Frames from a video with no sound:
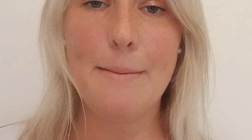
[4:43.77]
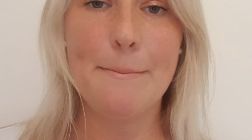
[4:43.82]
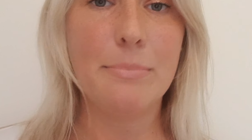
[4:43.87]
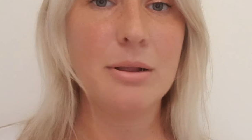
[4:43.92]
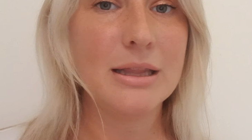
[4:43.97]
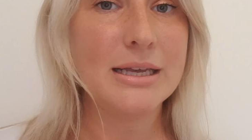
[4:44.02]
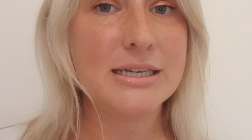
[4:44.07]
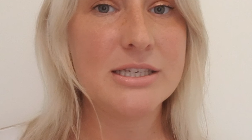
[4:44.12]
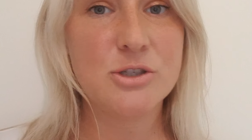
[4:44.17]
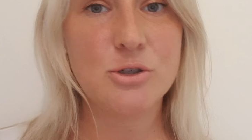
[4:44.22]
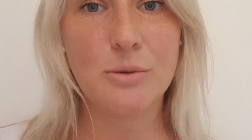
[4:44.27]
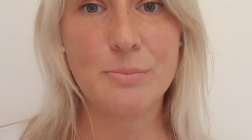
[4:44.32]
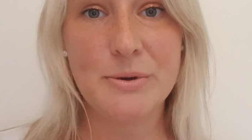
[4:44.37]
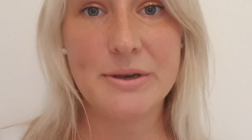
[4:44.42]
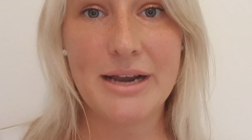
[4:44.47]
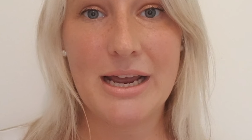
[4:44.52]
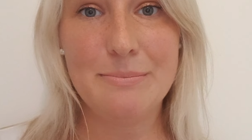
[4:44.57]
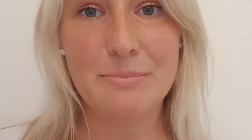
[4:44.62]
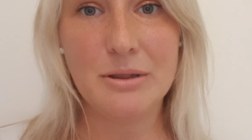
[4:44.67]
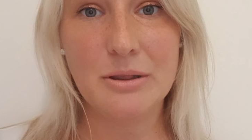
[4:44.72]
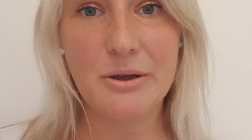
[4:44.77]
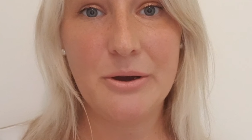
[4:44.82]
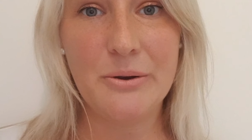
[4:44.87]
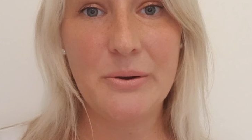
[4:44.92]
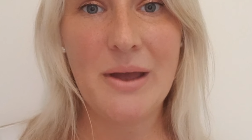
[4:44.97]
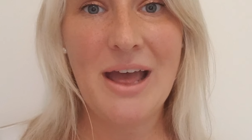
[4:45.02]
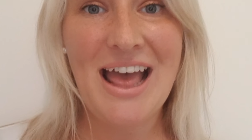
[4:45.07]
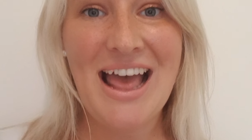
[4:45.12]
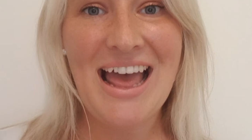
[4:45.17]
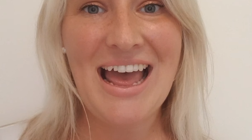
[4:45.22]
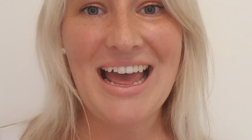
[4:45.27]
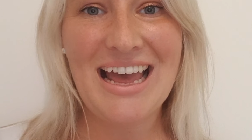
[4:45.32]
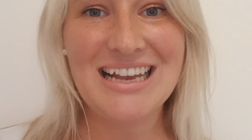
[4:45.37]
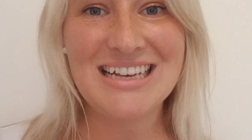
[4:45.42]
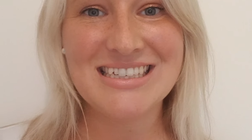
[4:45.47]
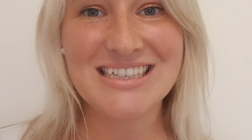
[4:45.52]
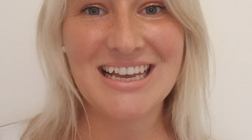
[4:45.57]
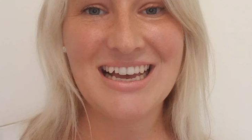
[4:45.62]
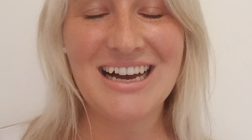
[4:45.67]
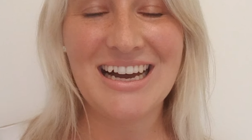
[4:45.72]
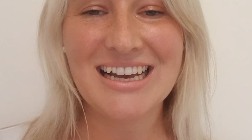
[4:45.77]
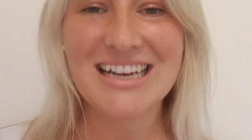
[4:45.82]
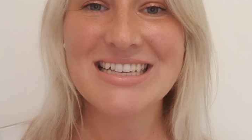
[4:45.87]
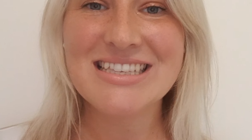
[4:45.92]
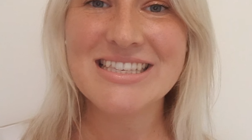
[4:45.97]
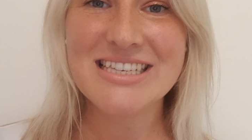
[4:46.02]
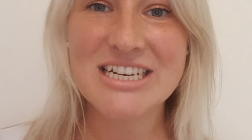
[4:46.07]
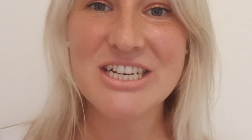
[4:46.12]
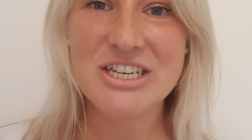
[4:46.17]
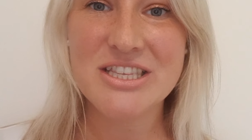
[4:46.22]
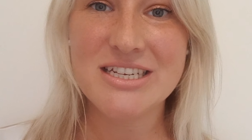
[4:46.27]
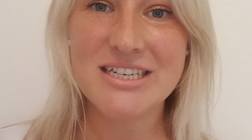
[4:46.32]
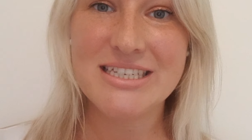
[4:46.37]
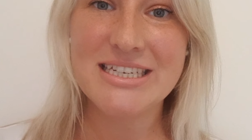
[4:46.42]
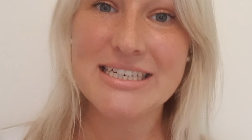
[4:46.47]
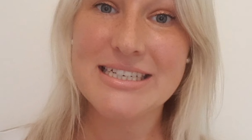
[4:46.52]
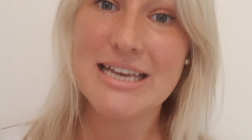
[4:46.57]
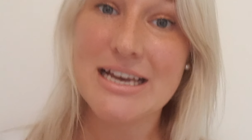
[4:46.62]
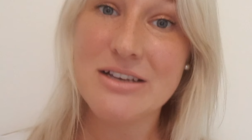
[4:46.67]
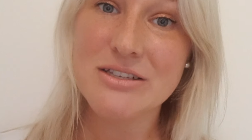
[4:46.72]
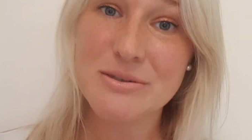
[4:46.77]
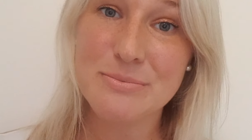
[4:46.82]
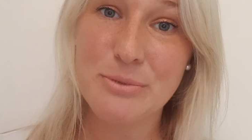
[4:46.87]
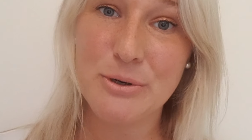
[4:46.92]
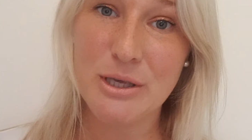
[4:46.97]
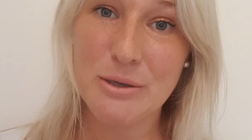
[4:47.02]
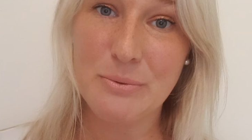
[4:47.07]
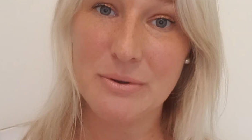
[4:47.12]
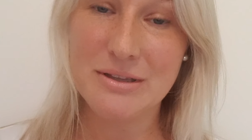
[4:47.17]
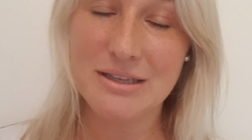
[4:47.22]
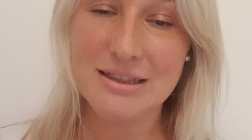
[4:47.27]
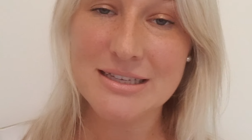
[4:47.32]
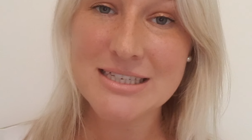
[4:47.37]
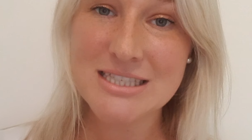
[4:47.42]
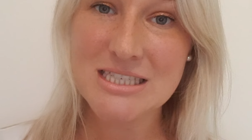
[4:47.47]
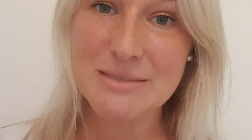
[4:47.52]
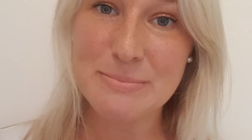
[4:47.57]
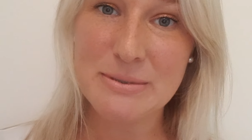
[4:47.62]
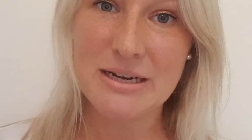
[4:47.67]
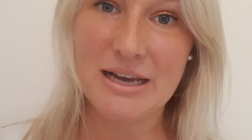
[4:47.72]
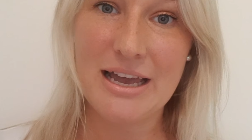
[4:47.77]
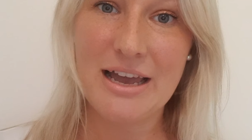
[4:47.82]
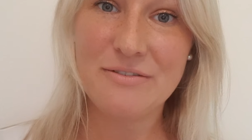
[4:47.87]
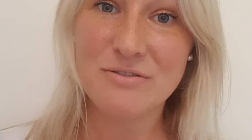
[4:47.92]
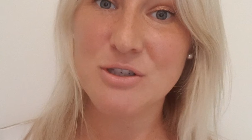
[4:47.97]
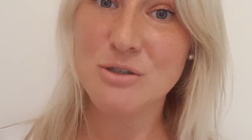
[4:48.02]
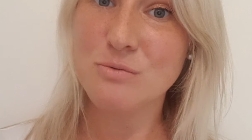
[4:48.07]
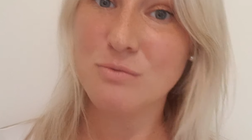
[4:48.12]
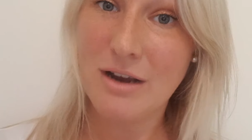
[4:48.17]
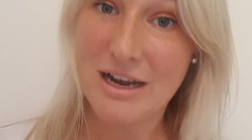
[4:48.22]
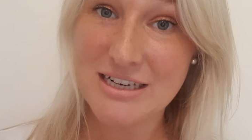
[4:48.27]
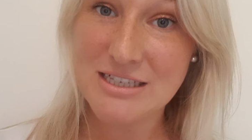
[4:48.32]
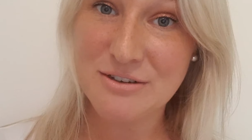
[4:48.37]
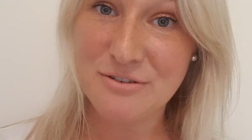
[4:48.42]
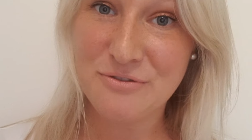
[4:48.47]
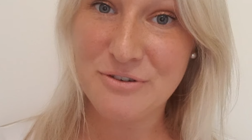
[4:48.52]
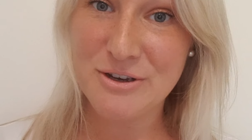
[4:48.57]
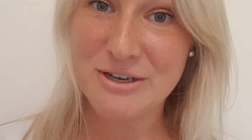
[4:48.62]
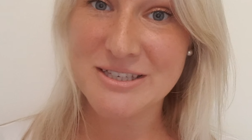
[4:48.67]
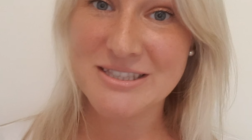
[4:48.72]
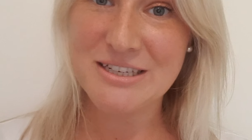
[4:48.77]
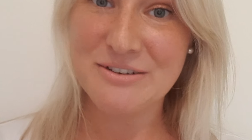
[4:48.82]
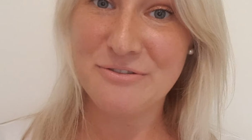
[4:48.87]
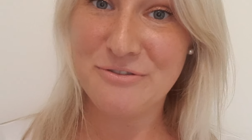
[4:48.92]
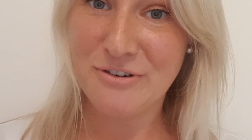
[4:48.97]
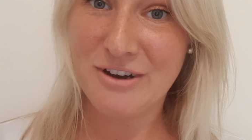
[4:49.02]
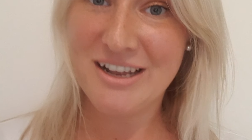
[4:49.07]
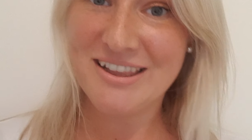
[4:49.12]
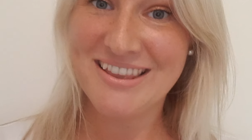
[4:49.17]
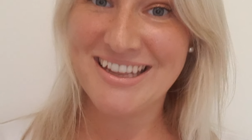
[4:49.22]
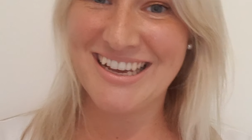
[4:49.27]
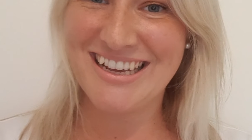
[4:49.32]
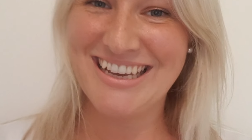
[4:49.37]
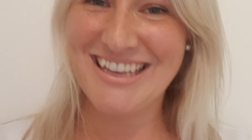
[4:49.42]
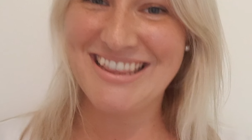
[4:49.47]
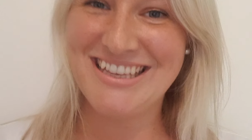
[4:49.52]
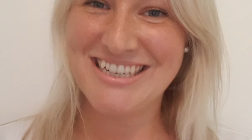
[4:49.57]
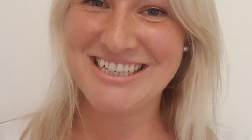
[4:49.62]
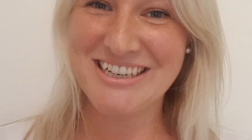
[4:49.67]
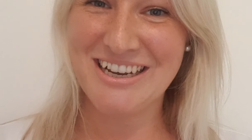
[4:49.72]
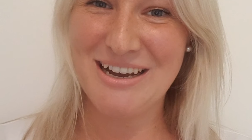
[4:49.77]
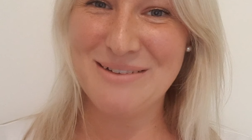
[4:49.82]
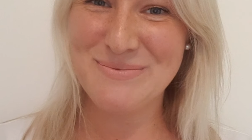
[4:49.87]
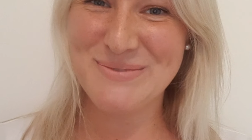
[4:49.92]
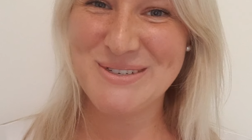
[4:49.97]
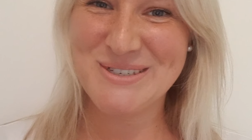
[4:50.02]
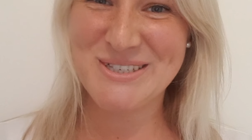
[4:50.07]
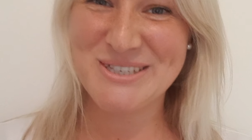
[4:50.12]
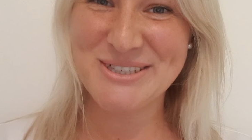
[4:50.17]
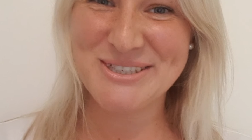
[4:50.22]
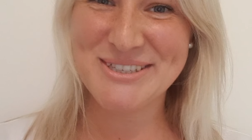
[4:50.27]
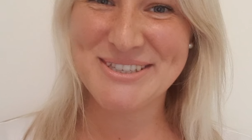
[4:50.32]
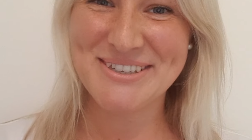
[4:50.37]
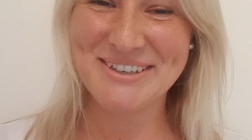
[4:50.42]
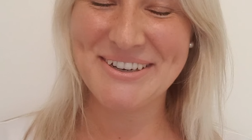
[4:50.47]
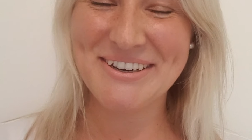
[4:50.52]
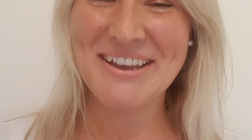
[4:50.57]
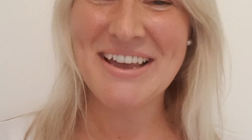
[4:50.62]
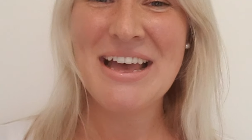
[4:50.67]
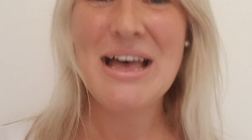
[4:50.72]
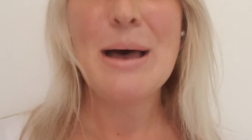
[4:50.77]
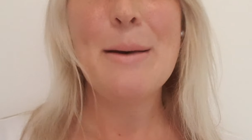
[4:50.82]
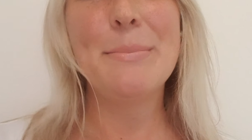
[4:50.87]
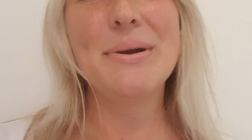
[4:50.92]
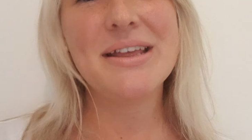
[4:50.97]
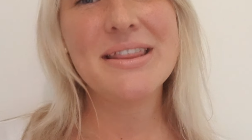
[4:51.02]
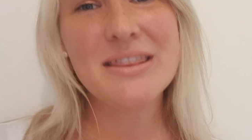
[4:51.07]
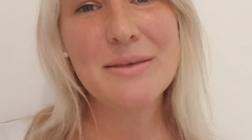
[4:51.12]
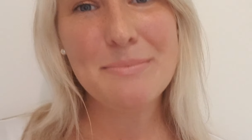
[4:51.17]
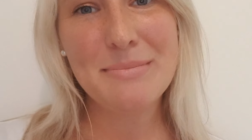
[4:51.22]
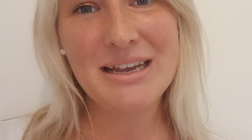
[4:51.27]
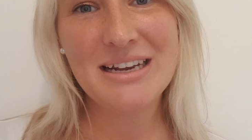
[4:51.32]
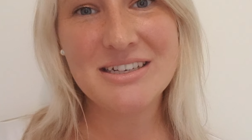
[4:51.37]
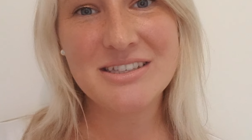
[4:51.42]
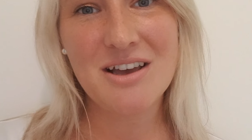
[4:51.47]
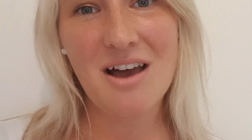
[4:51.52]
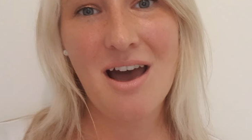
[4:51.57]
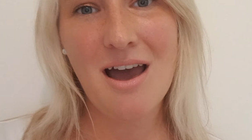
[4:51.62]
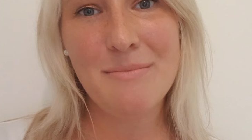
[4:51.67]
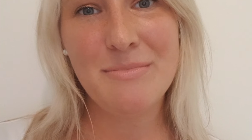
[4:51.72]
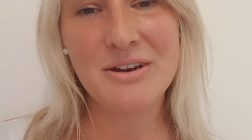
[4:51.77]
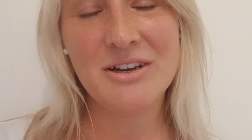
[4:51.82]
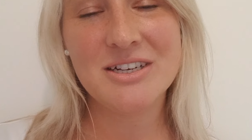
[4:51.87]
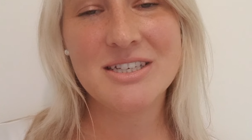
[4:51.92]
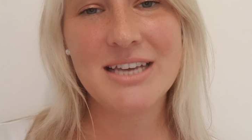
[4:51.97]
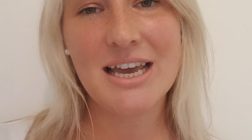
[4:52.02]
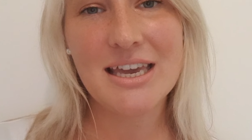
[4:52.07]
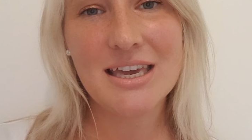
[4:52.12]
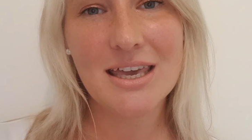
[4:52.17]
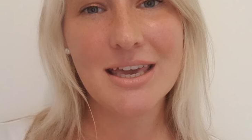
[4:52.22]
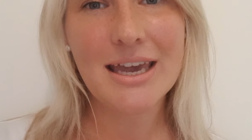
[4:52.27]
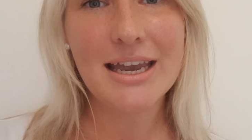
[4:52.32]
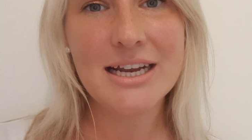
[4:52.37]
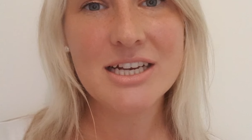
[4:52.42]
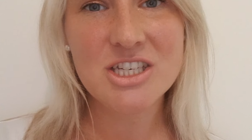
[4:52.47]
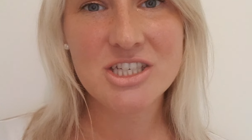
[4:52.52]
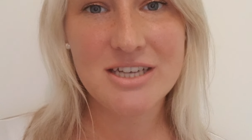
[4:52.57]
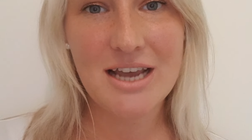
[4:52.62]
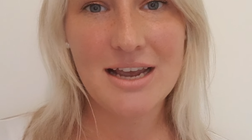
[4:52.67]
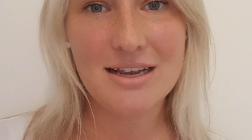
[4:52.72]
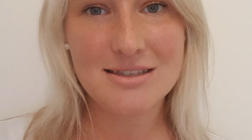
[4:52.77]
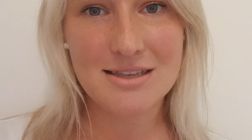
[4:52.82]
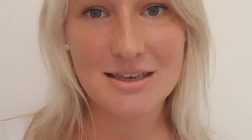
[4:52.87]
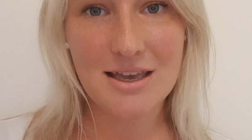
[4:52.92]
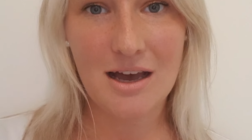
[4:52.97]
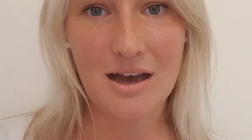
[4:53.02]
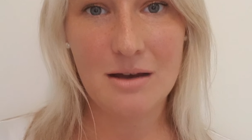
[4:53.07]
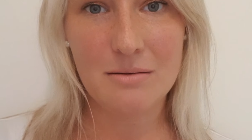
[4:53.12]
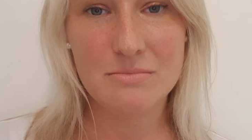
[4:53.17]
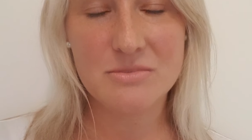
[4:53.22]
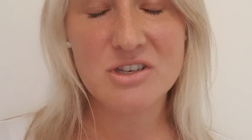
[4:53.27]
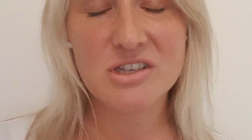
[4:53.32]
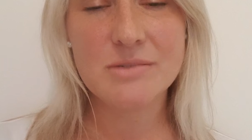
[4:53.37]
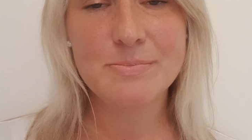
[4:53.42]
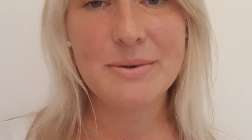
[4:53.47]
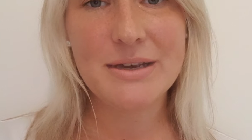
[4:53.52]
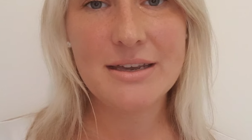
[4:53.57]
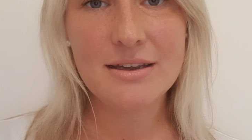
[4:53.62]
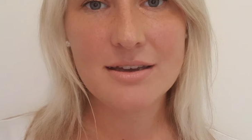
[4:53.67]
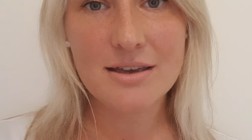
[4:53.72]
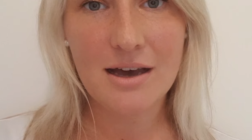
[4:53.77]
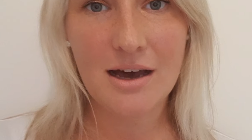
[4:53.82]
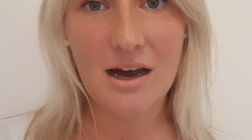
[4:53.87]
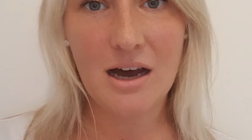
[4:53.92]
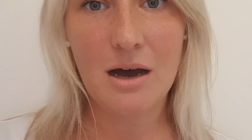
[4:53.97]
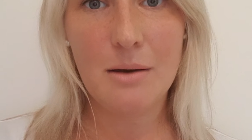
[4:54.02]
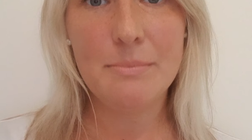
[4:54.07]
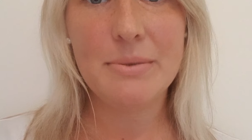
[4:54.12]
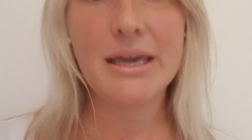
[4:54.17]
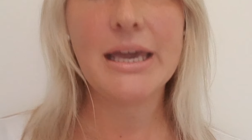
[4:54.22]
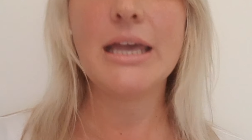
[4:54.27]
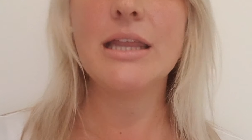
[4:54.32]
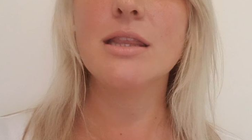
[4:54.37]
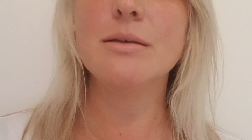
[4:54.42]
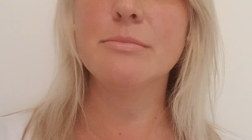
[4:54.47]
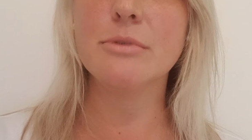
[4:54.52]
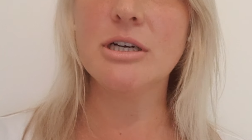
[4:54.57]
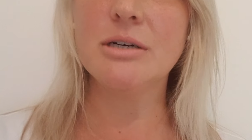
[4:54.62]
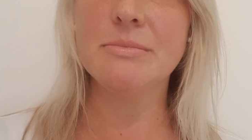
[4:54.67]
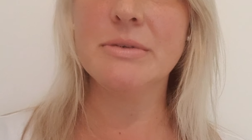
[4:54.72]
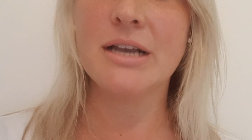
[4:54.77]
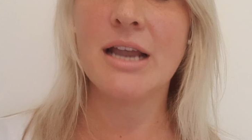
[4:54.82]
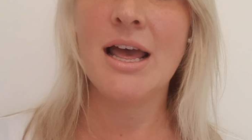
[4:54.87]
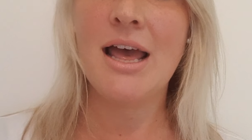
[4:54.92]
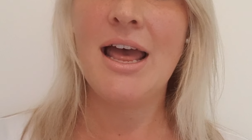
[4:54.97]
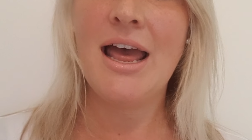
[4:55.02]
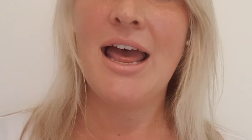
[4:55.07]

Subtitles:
Please drop your name below and I can send you the details and put you on the list, but I have to write it first and find the time to do so. But in the meantime, taking each day as it comes, just being calm, being in the moment, moment.